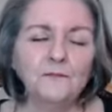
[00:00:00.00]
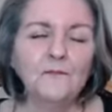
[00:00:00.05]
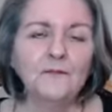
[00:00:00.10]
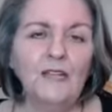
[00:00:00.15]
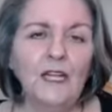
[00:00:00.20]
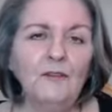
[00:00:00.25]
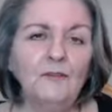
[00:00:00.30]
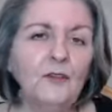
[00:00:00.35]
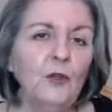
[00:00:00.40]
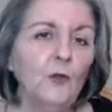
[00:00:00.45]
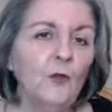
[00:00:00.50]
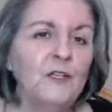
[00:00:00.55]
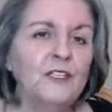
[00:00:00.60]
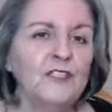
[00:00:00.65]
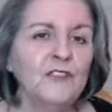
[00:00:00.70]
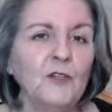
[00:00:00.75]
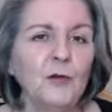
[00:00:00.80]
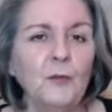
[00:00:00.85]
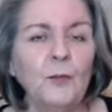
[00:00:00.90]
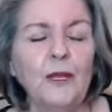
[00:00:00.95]
If there was
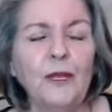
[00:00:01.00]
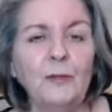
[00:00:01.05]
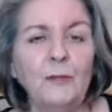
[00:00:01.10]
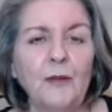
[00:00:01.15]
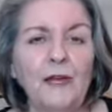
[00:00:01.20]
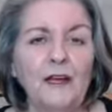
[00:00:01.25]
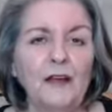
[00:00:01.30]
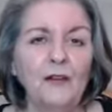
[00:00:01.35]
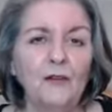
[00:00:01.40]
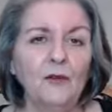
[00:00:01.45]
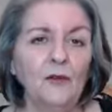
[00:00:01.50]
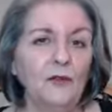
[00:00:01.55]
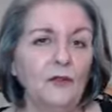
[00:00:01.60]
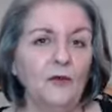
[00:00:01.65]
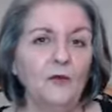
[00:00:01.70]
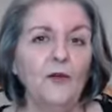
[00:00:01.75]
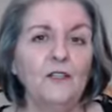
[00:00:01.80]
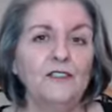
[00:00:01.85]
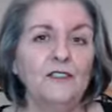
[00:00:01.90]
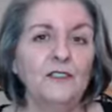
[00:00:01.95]
no PayPal or there
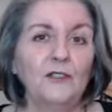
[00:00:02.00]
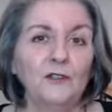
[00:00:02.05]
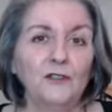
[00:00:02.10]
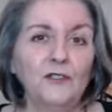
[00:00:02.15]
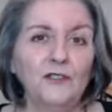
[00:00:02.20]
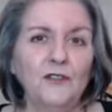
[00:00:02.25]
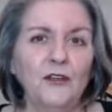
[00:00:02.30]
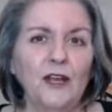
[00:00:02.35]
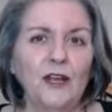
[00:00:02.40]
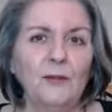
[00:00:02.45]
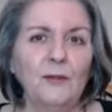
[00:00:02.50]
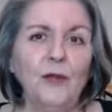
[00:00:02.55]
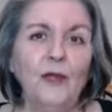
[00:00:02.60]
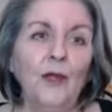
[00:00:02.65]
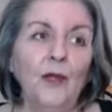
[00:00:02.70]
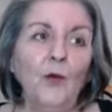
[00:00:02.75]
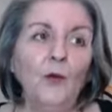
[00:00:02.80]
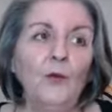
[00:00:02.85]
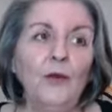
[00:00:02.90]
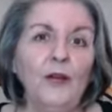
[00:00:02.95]
was no Stripe,
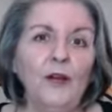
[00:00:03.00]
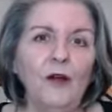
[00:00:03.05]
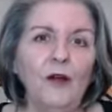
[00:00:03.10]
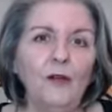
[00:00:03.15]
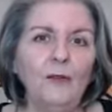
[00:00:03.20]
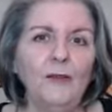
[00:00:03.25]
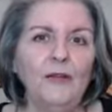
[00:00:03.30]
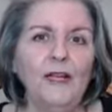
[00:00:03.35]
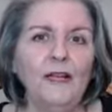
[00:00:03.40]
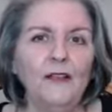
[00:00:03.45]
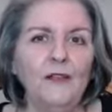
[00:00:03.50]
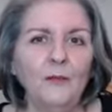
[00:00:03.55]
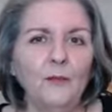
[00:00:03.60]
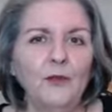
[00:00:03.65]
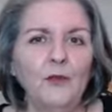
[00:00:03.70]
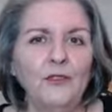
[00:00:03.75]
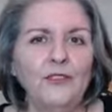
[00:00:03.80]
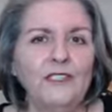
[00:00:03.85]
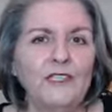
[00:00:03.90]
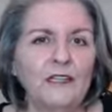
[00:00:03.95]
we'd all be at the
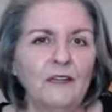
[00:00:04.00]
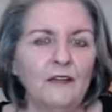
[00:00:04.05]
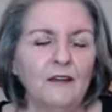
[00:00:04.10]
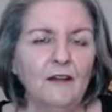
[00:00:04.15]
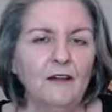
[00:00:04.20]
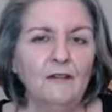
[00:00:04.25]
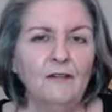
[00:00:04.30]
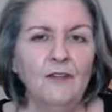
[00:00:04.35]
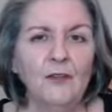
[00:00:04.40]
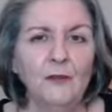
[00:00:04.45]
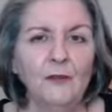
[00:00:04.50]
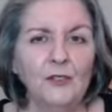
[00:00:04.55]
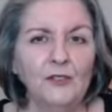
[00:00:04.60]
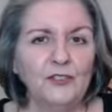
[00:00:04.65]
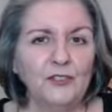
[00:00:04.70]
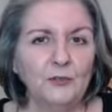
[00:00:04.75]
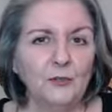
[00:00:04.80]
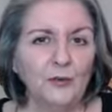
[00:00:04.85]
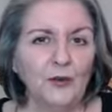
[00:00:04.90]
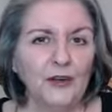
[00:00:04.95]
mercy of the
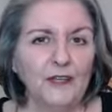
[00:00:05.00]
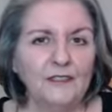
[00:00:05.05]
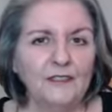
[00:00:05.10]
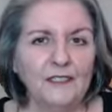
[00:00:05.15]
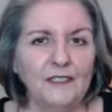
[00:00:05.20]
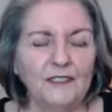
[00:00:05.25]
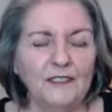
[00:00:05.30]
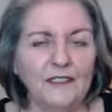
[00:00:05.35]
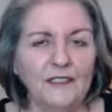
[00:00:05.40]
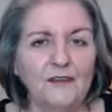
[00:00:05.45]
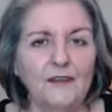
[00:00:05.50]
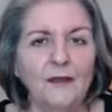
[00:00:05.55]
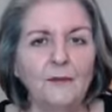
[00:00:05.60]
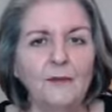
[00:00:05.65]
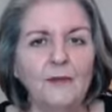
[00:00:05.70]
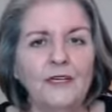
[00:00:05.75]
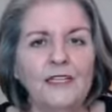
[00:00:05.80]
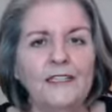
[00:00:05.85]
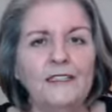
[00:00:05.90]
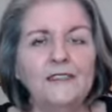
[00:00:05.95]
merchant processing
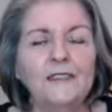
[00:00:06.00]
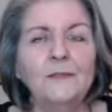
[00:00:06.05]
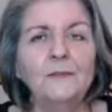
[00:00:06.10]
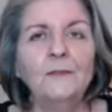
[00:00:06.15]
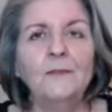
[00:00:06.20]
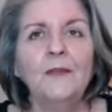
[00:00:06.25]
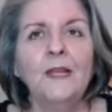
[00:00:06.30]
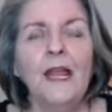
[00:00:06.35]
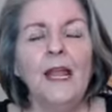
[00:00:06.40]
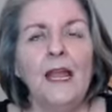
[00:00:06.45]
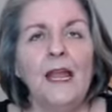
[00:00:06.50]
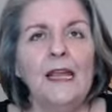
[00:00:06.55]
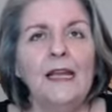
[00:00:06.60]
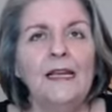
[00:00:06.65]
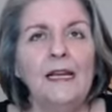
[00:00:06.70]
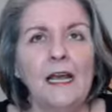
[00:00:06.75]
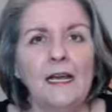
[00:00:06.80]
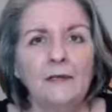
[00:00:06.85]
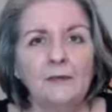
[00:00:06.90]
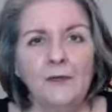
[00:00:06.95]
companies. And
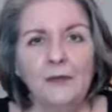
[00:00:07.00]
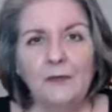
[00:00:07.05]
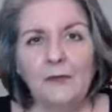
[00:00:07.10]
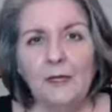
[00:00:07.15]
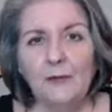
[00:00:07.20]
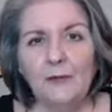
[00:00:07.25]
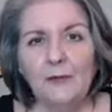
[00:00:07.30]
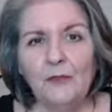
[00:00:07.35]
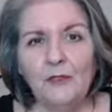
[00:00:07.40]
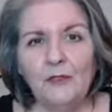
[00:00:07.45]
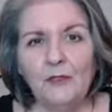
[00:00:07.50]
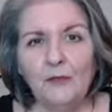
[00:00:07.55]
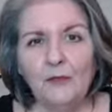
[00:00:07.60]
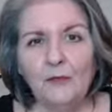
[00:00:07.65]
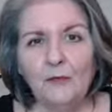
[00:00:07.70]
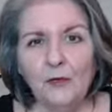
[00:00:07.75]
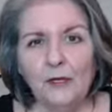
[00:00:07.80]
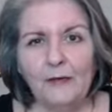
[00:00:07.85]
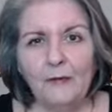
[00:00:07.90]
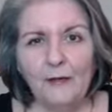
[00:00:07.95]
I remember
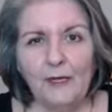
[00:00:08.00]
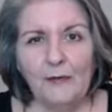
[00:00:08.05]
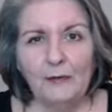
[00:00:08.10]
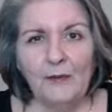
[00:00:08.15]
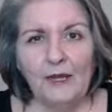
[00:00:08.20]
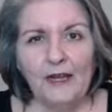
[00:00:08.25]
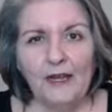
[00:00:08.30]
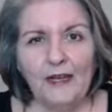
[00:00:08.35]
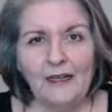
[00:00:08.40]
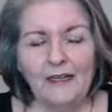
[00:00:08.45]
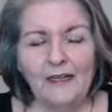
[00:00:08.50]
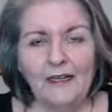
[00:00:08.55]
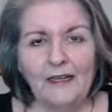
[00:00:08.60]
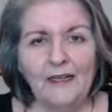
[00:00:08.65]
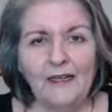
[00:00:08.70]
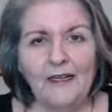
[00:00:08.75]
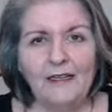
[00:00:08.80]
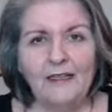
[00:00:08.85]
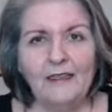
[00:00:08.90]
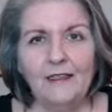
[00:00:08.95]
way back
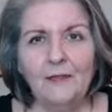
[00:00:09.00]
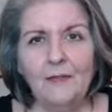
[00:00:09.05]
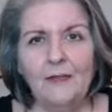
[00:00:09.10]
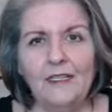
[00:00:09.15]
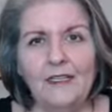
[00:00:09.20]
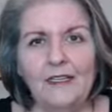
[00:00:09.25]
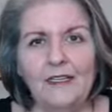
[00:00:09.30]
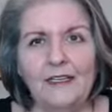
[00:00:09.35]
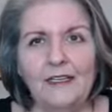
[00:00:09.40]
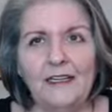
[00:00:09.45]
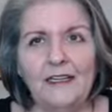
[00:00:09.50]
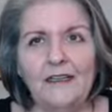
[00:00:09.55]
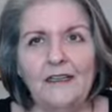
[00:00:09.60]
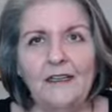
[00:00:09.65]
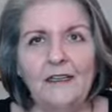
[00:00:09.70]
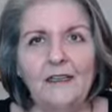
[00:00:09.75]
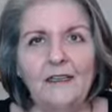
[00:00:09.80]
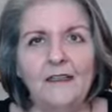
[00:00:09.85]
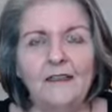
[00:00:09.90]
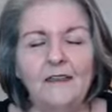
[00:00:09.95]
at the beginning,
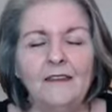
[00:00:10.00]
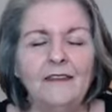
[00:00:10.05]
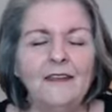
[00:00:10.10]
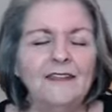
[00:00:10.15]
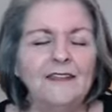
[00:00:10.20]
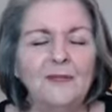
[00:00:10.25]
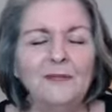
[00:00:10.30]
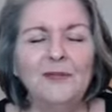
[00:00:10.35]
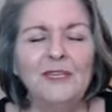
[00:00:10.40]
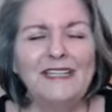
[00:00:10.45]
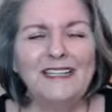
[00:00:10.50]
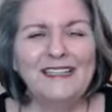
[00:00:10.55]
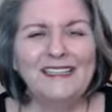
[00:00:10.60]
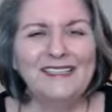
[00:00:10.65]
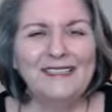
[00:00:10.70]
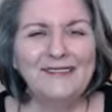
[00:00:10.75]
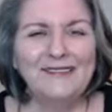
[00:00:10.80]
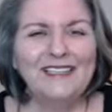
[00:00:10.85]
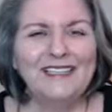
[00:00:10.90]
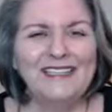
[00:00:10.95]
not the beginning
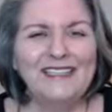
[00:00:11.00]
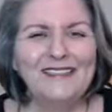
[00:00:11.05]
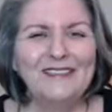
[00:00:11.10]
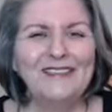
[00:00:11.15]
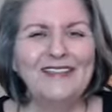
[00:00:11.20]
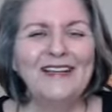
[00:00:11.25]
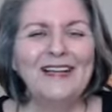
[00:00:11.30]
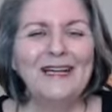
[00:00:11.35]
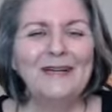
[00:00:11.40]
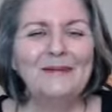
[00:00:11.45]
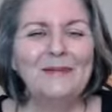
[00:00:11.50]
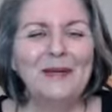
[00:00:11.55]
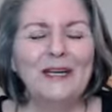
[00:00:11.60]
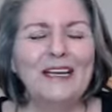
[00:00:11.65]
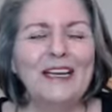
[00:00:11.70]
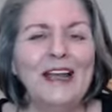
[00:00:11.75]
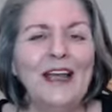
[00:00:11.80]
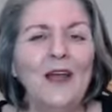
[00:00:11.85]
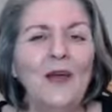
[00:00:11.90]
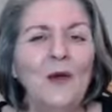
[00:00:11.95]
of the internet, but
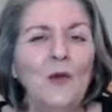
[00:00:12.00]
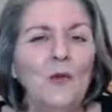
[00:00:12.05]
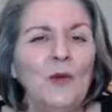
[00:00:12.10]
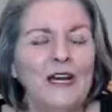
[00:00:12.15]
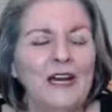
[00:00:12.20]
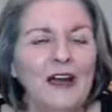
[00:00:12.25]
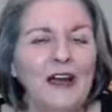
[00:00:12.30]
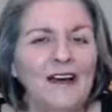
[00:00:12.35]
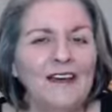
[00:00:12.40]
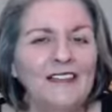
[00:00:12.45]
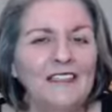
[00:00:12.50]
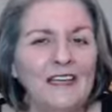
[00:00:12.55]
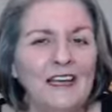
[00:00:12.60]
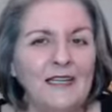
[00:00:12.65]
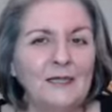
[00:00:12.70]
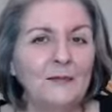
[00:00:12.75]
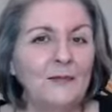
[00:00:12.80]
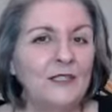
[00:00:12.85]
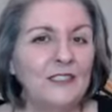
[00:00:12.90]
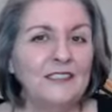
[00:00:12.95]
when
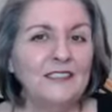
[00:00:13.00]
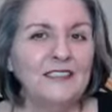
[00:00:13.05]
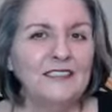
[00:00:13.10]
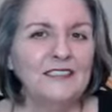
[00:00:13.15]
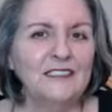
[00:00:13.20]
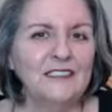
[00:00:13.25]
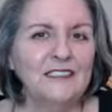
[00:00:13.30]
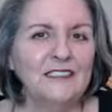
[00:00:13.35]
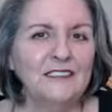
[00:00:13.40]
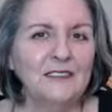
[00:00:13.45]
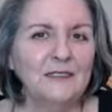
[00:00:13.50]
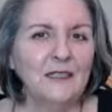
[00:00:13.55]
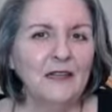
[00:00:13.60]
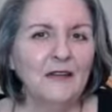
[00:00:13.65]
online businesses